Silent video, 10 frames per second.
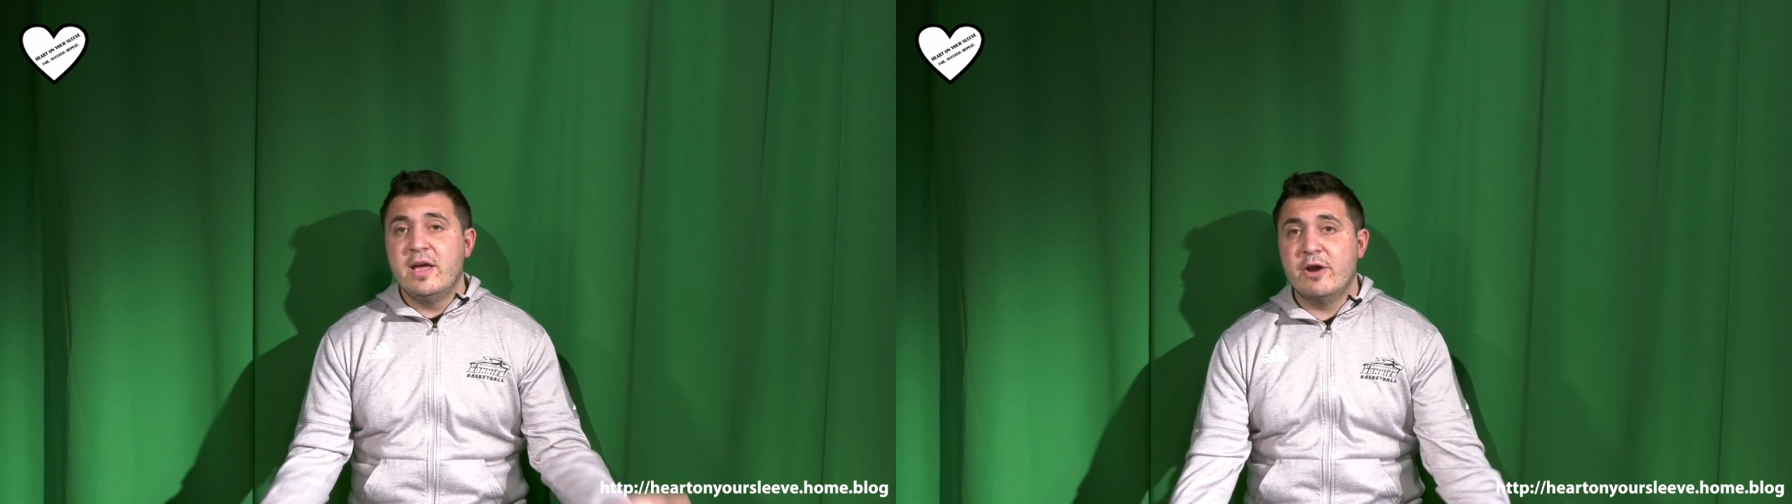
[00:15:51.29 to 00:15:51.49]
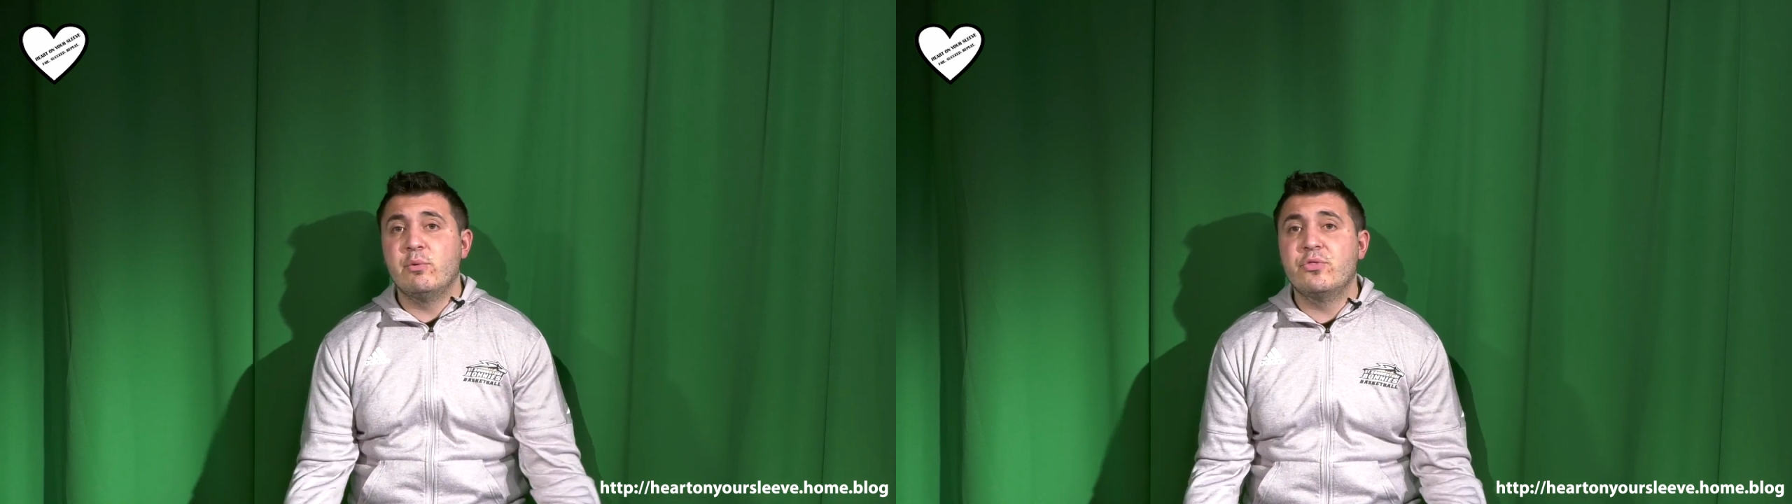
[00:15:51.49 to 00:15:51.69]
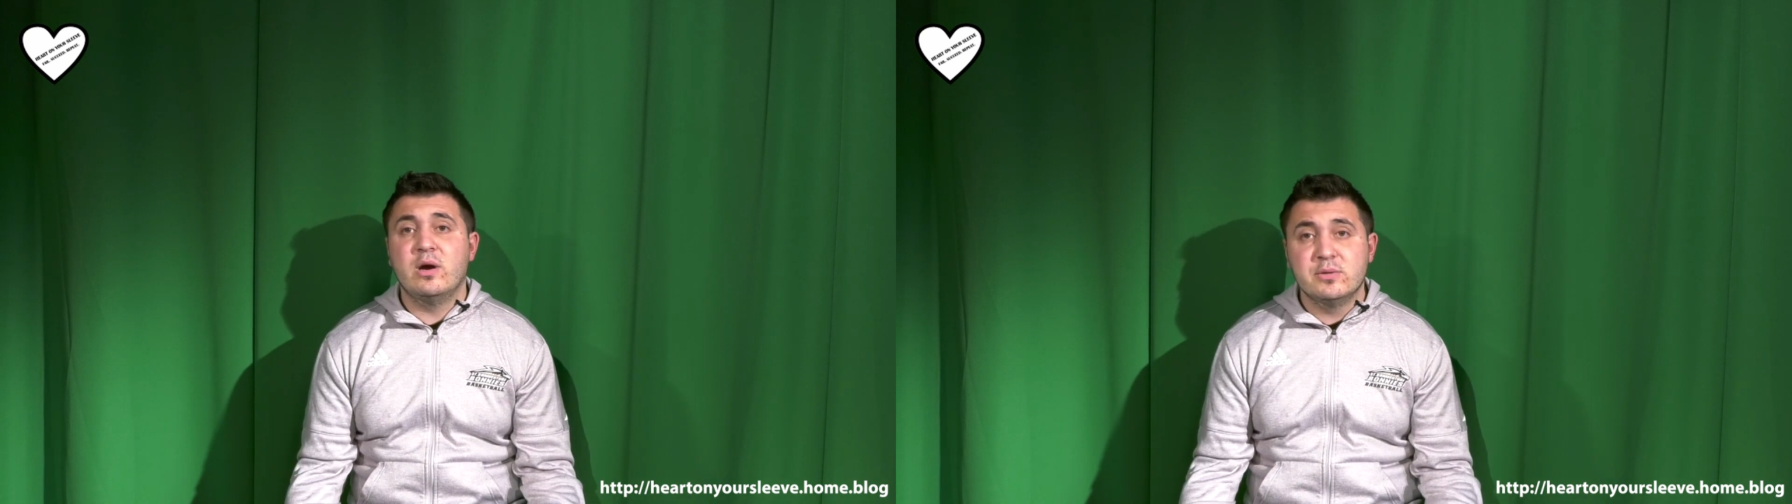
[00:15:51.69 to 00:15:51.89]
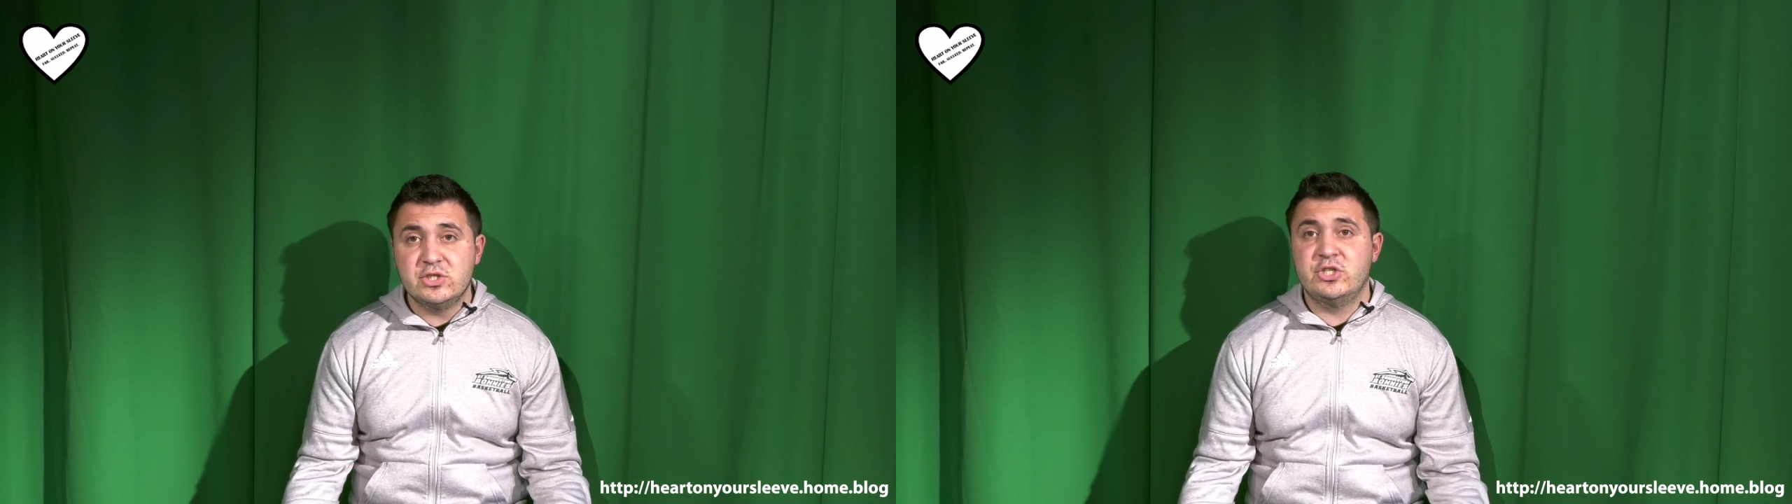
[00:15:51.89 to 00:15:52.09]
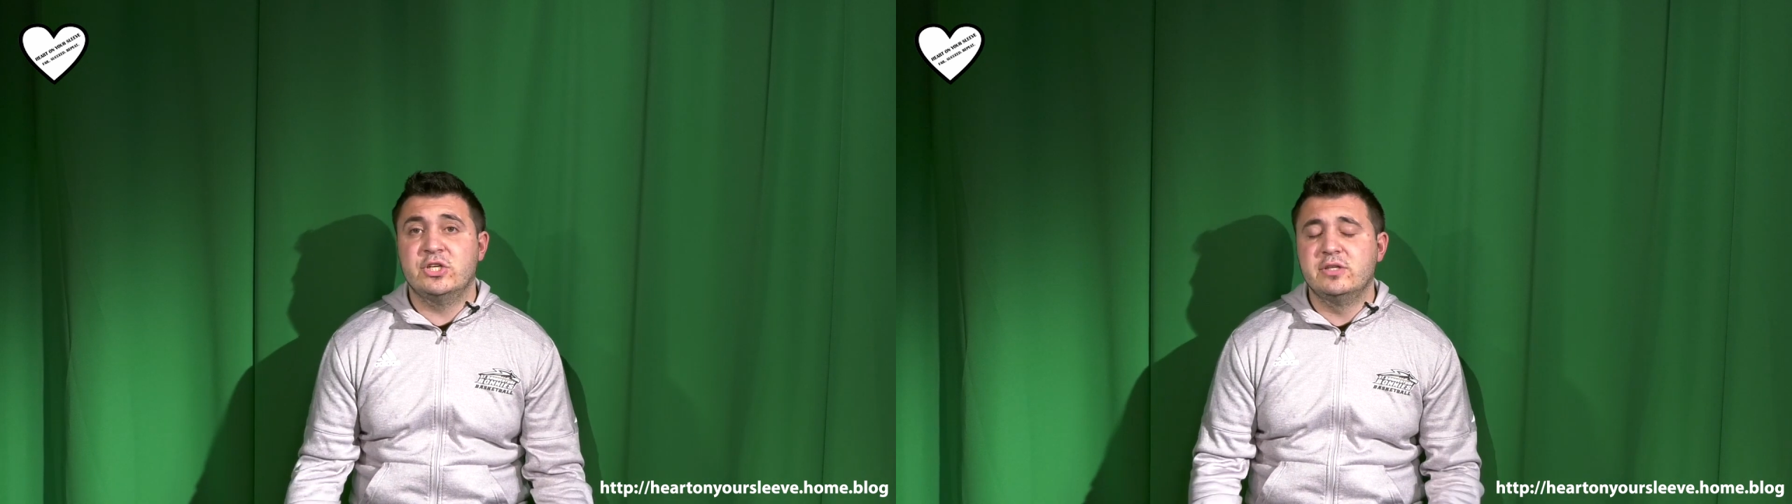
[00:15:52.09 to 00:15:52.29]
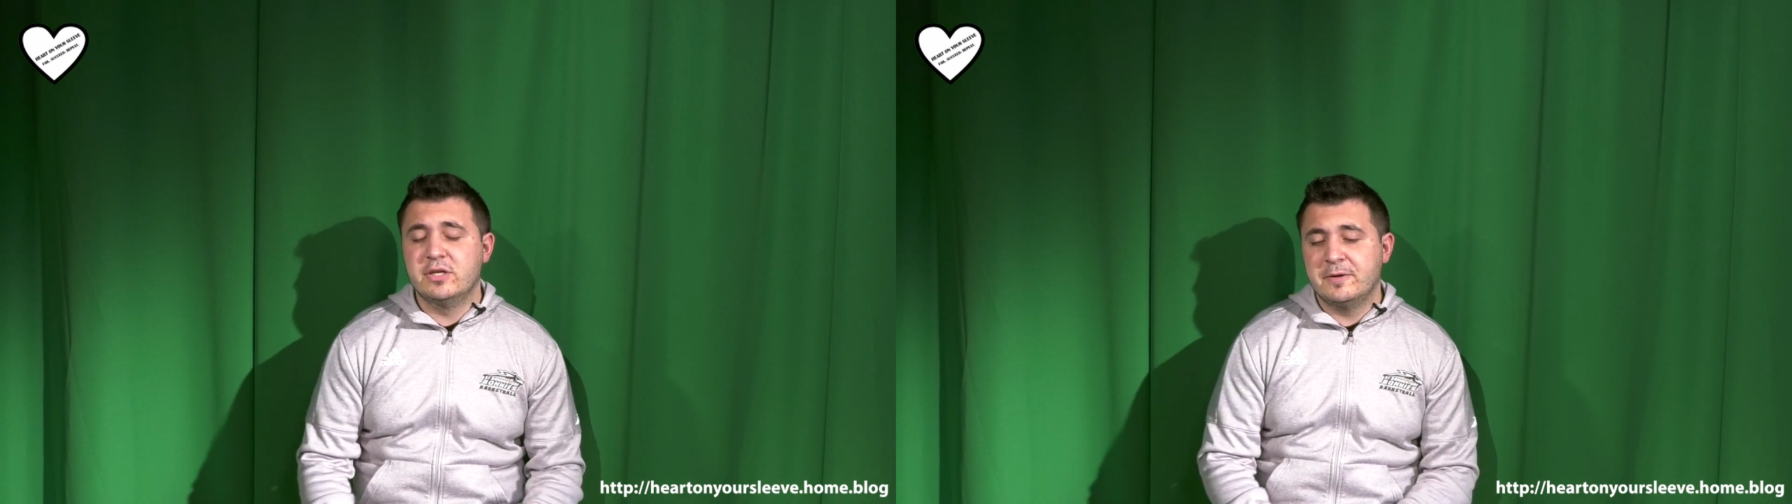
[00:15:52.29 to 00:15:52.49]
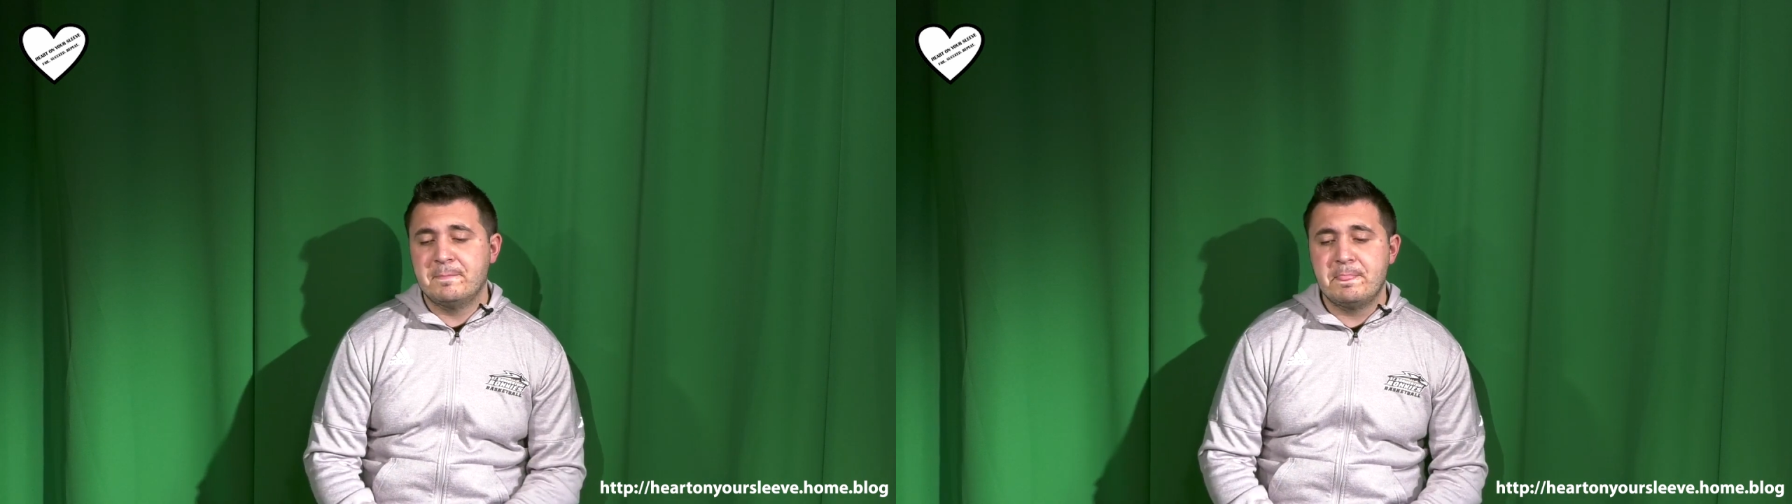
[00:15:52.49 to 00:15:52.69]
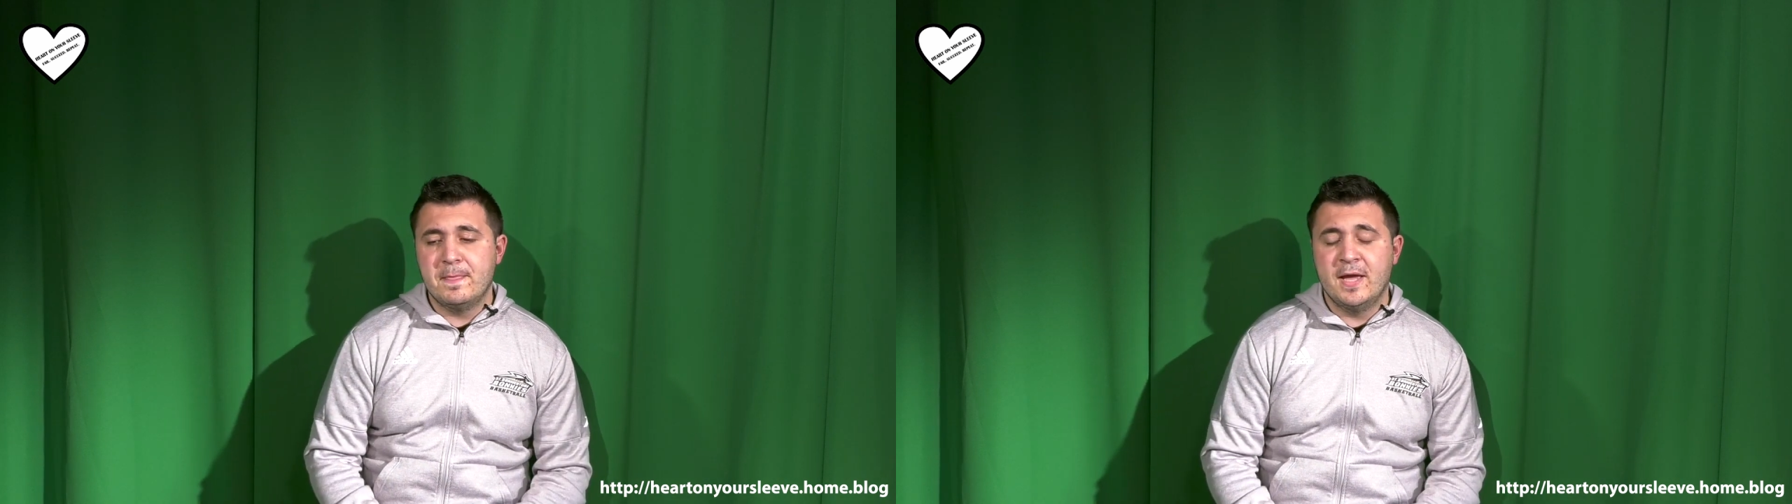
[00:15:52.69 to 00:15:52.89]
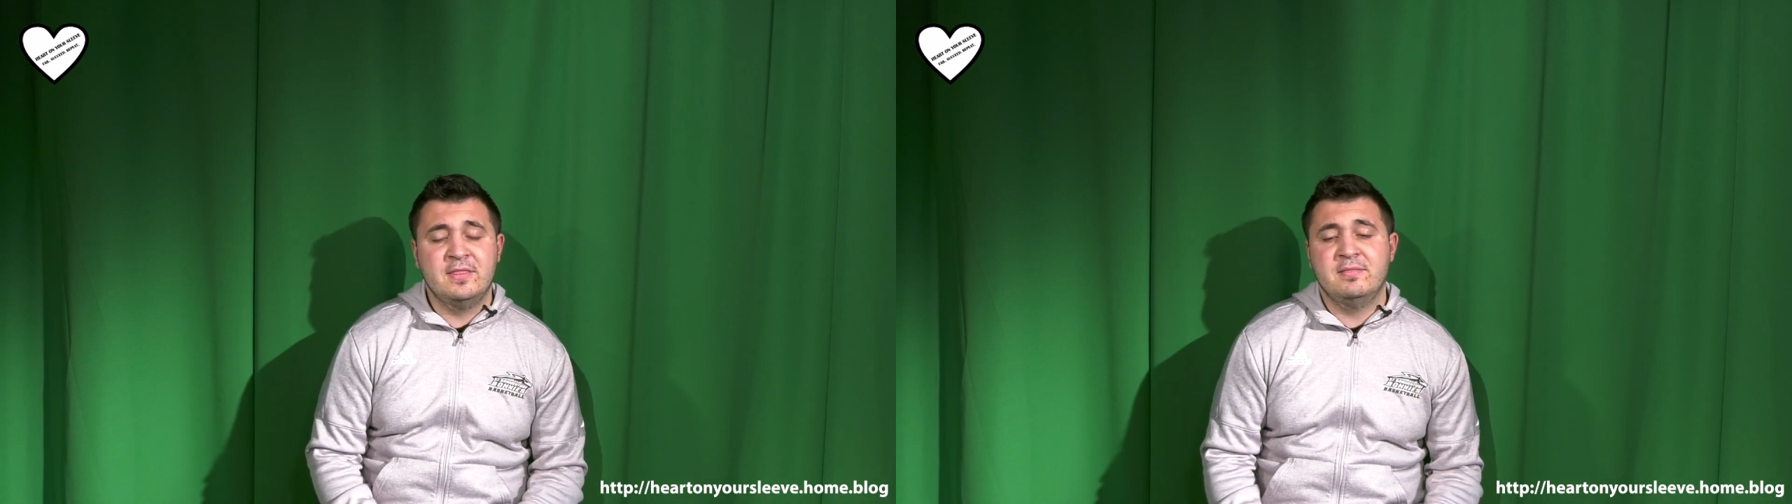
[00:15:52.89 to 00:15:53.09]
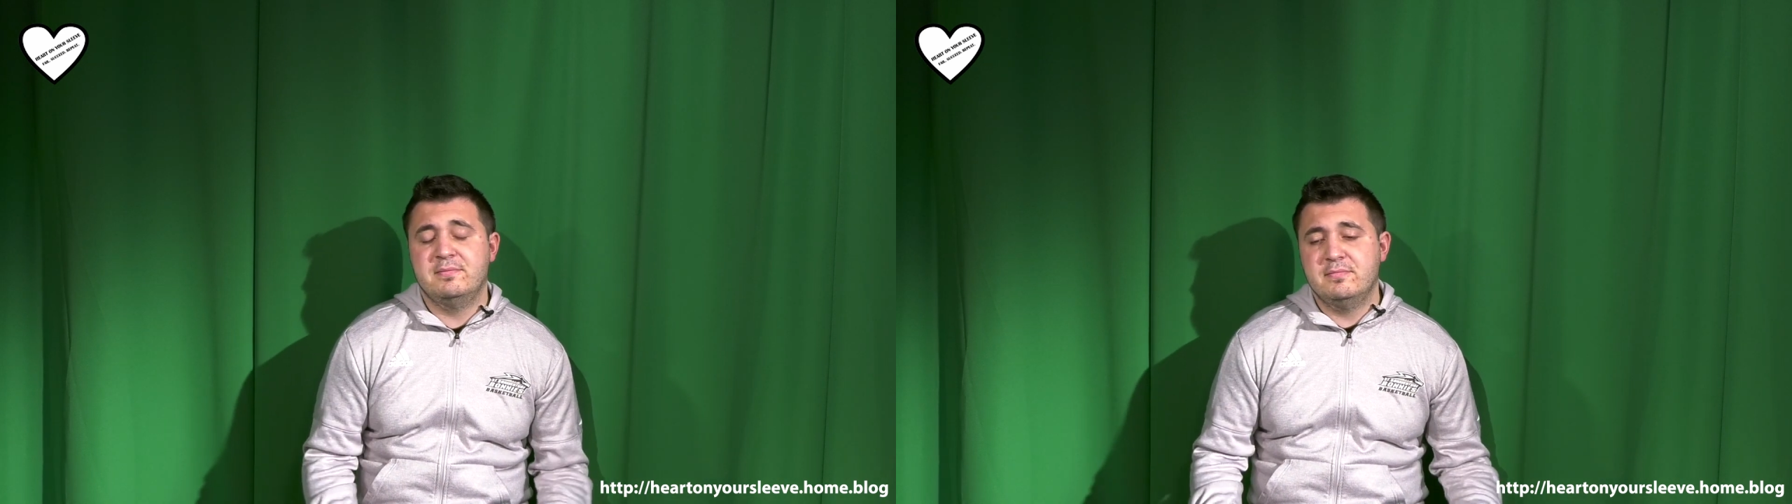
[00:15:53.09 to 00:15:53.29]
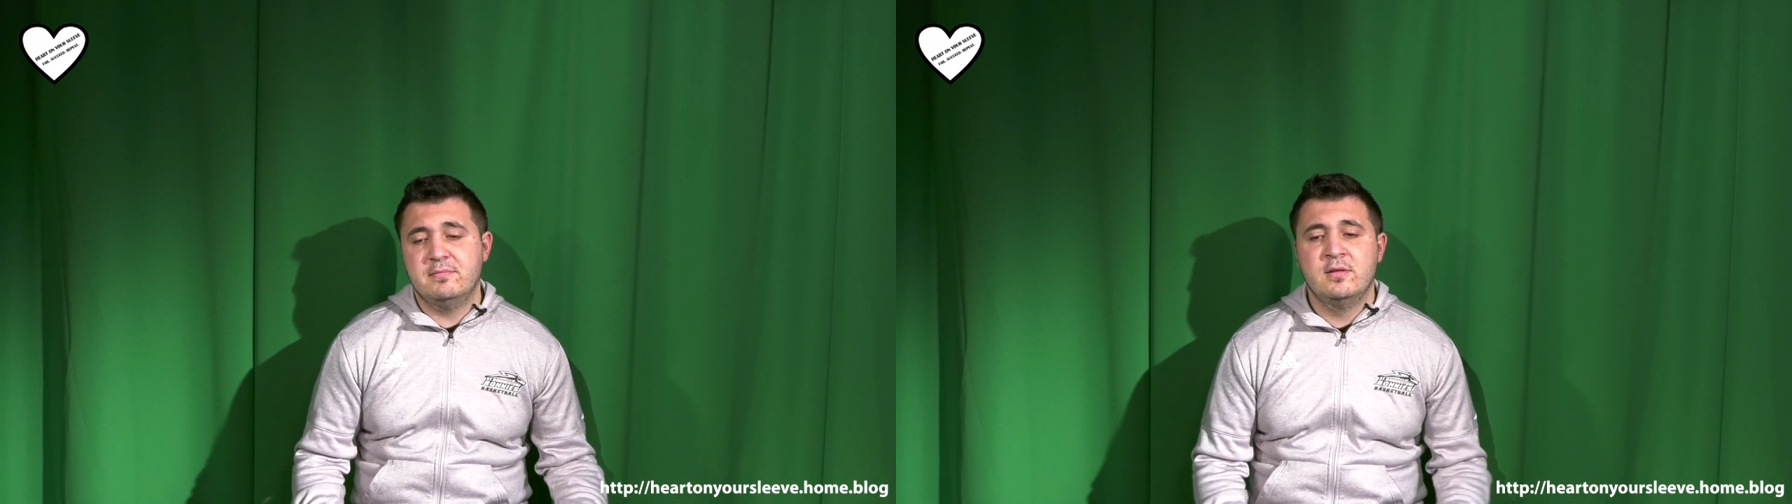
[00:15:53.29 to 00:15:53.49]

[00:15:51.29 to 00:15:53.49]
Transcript: everyone thought I was the cheerleader. And